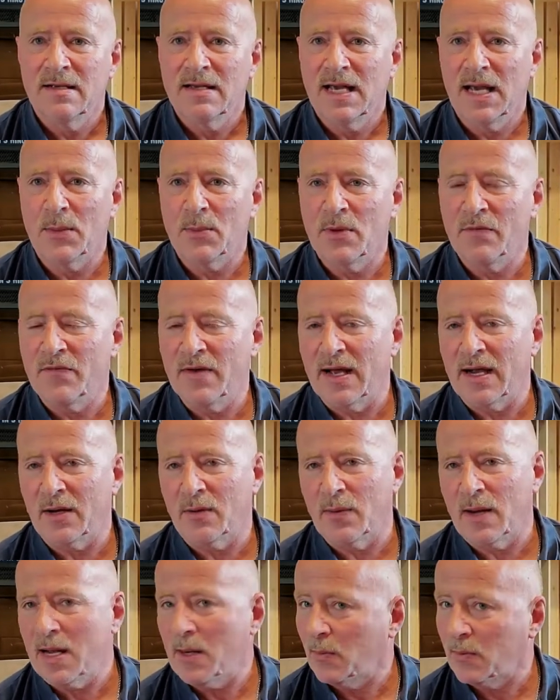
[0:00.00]
And we've had
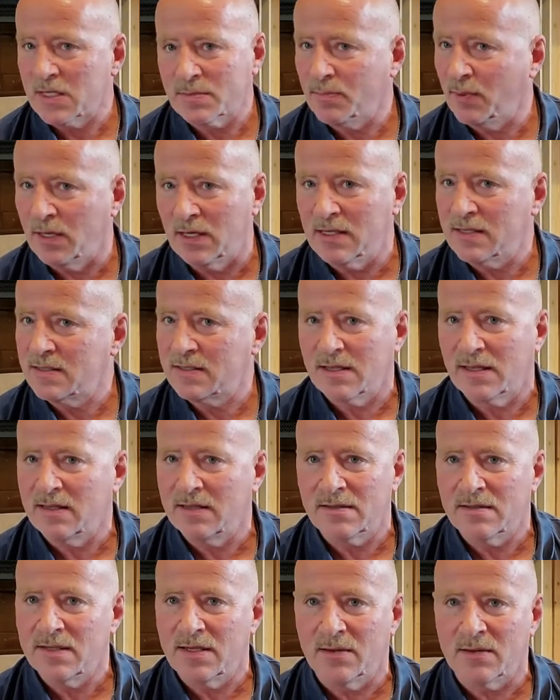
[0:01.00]
great response.
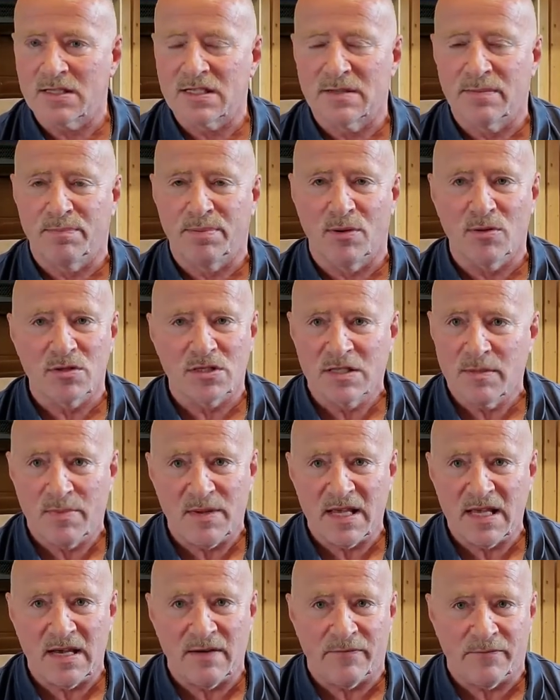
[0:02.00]
And, you know, it's supposed to
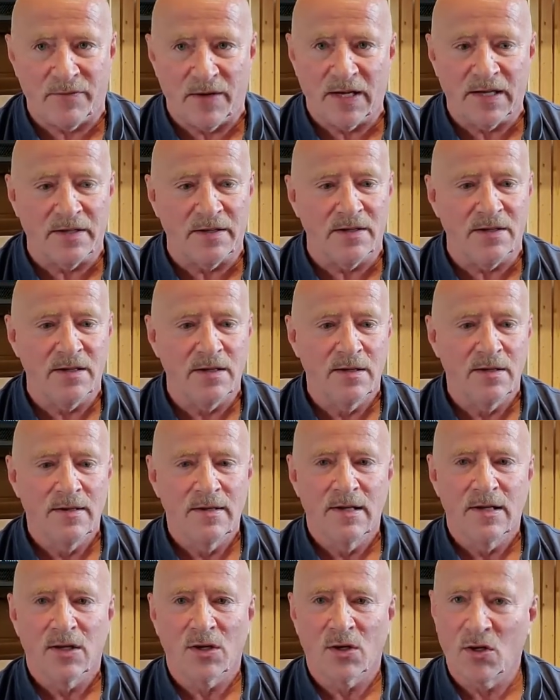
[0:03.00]
be a fun,
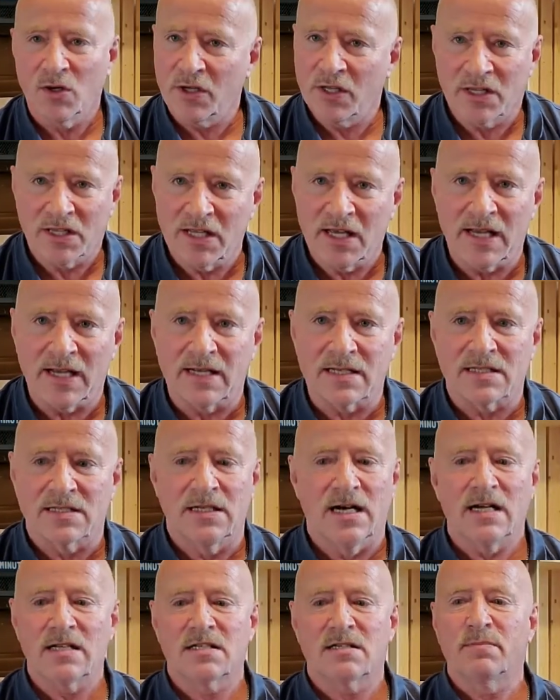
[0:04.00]
good thing. It's
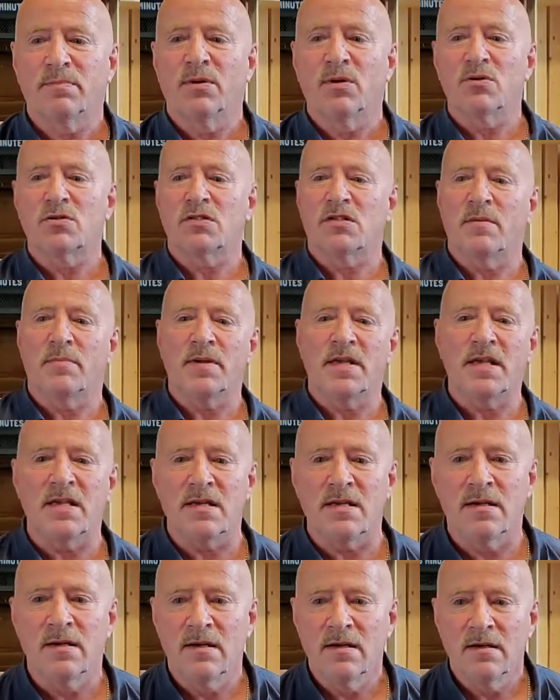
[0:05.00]
not supposed to
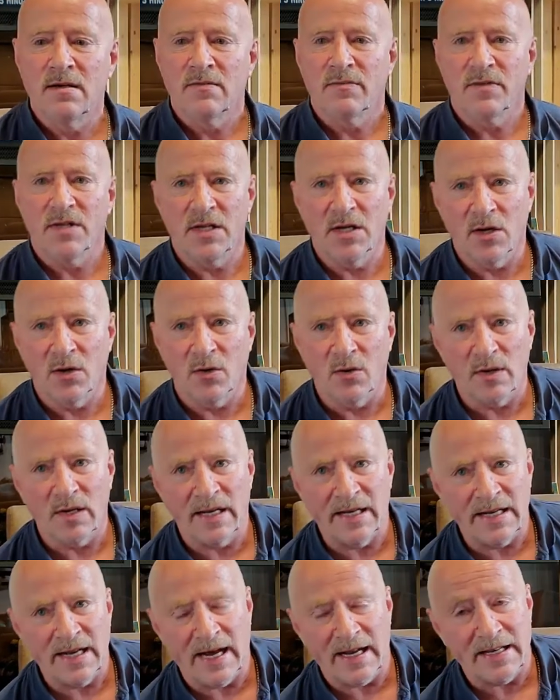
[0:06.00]
be, you know,
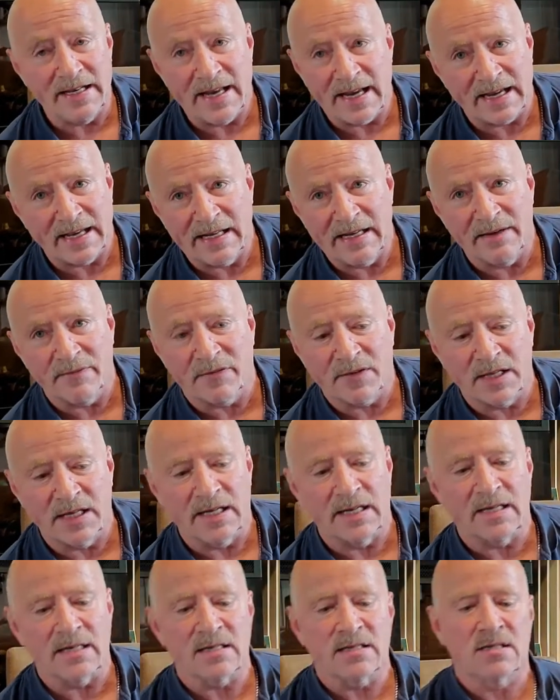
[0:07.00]
a, a negative
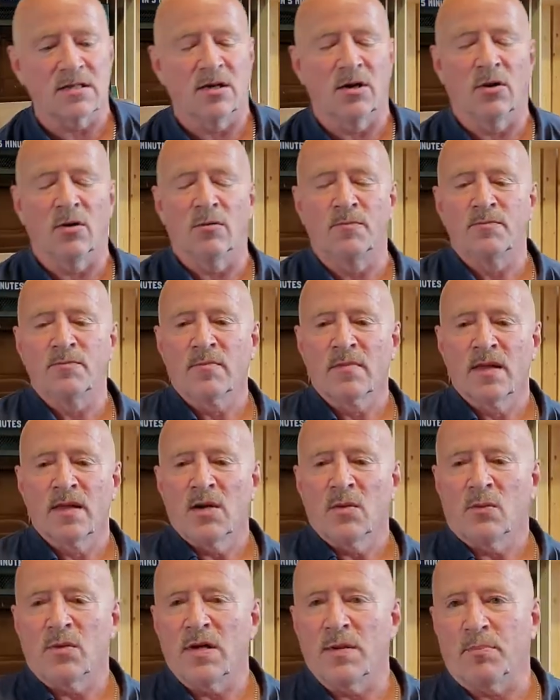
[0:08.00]
thing. So,
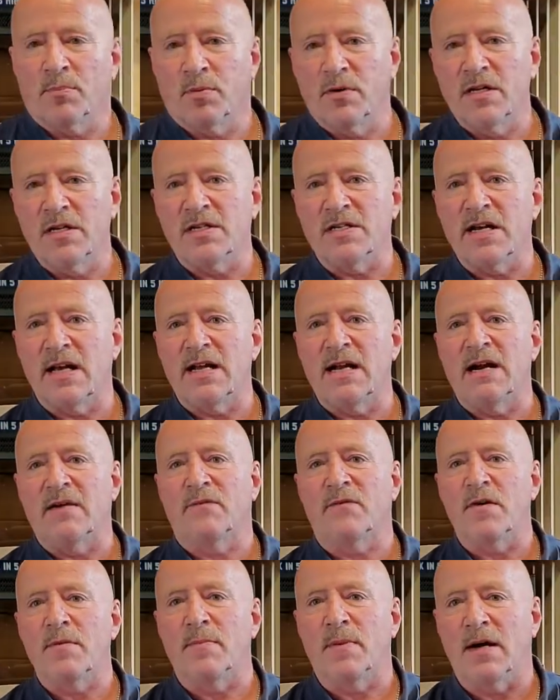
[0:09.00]
we appreciate
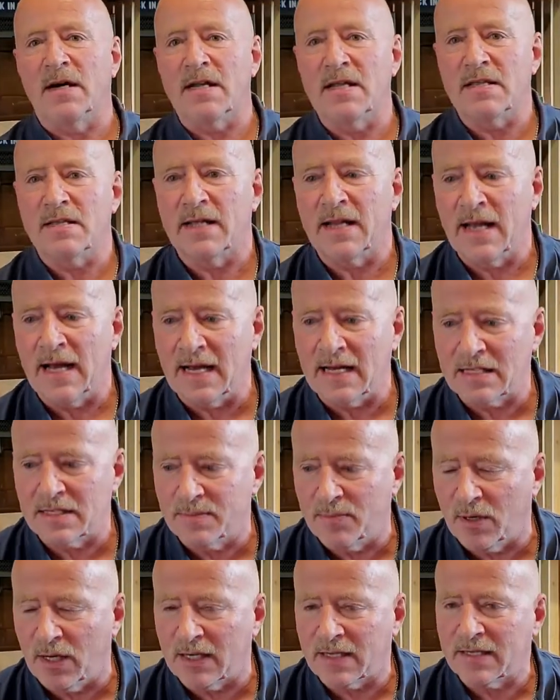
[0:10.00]
everybody that has
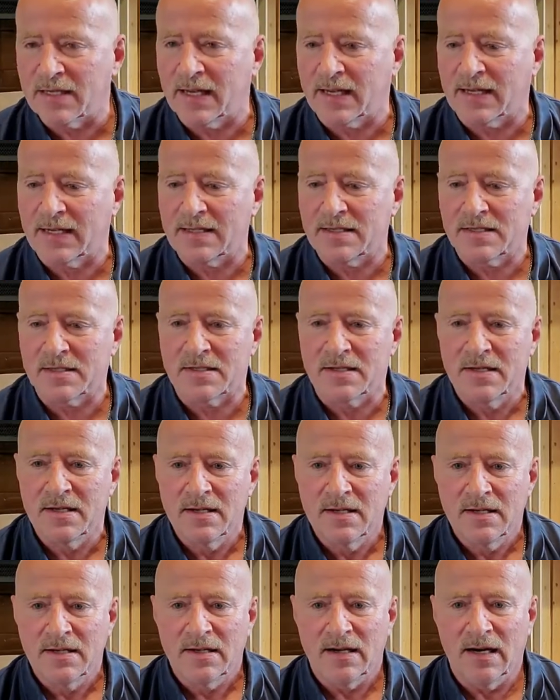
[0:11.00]
bought tickets.
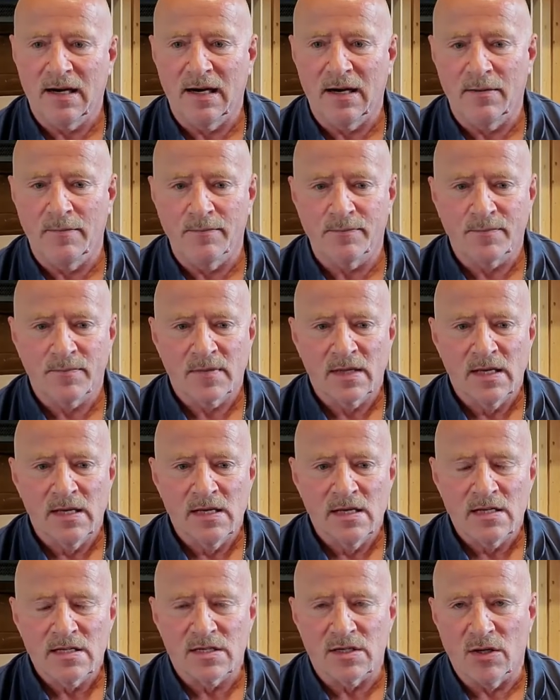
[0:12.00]
Um,
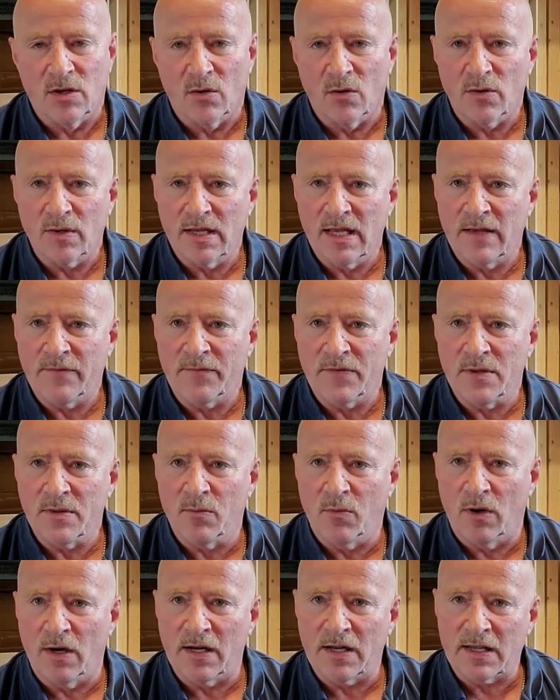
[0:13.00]
so if you
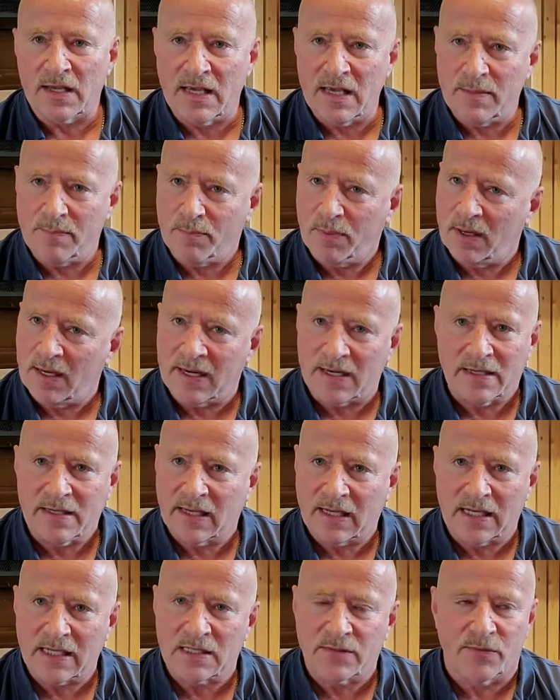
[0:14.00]
want to keep buying
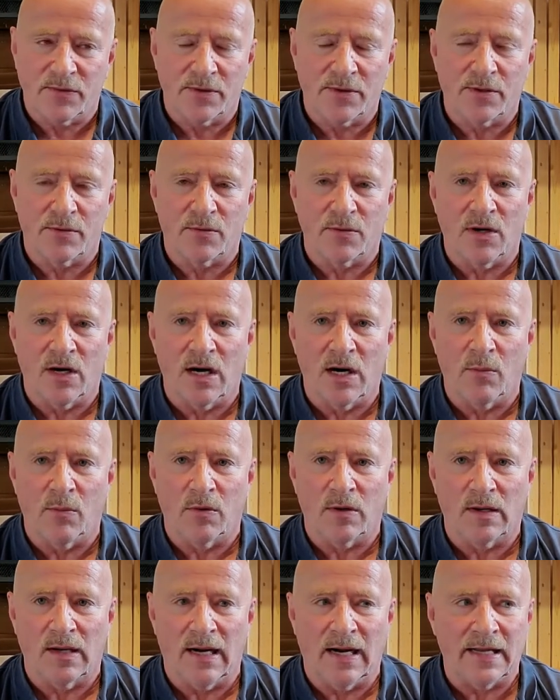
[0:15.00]
tickets for the draw,
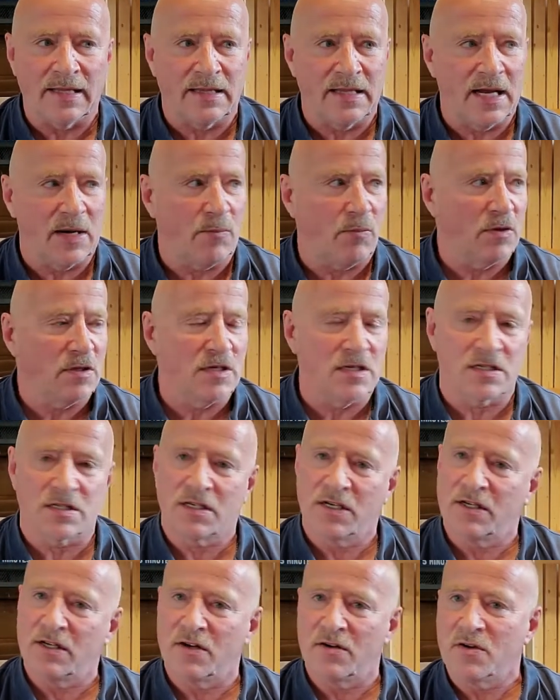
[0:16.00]
we're I think we're just
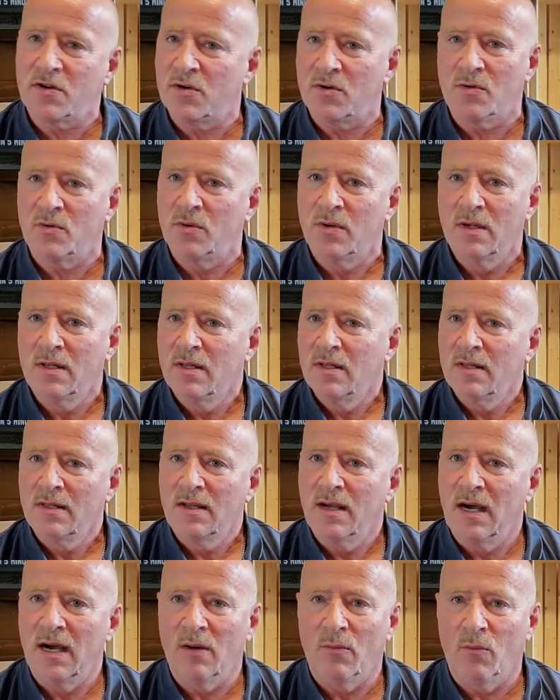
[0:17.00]
going to do
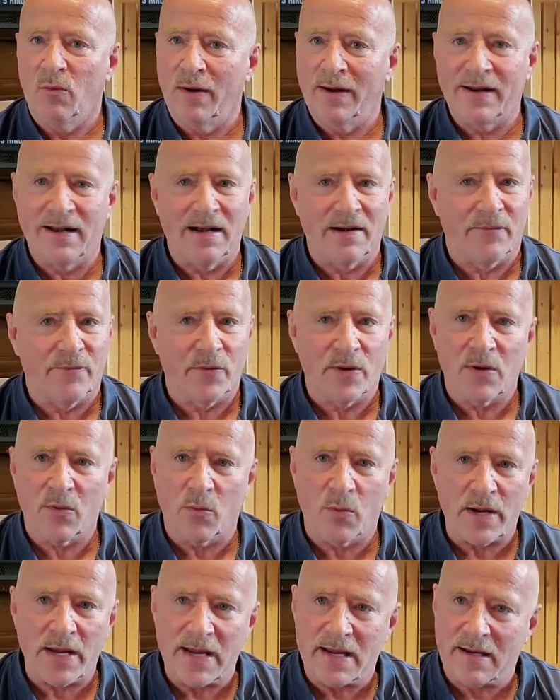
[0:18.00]
uh, one every
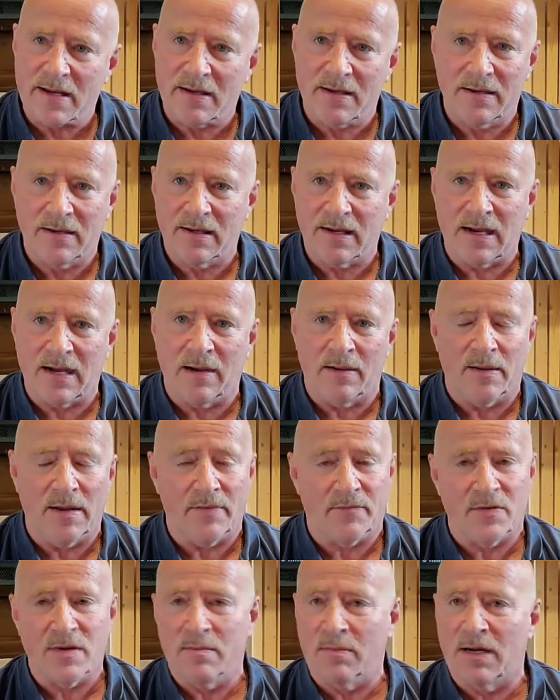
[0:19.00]
week, uh,
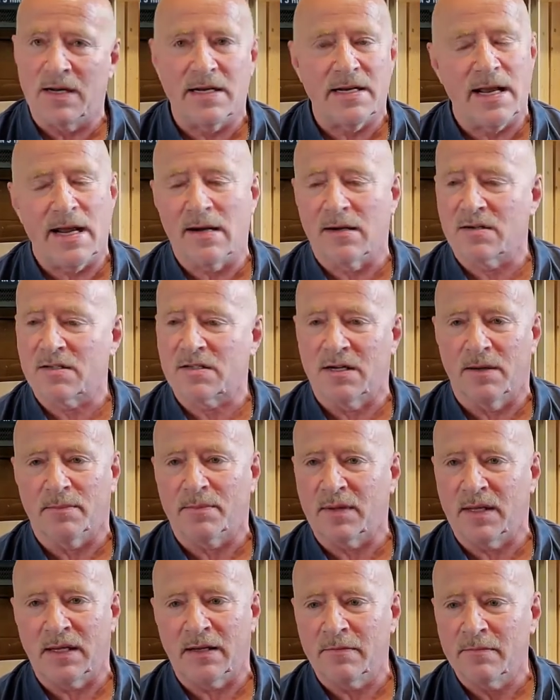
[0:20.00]
every Monday or
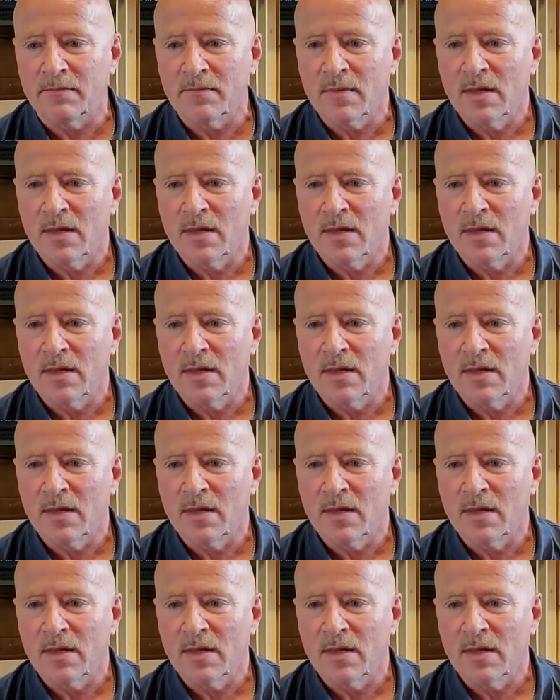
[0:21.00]
something.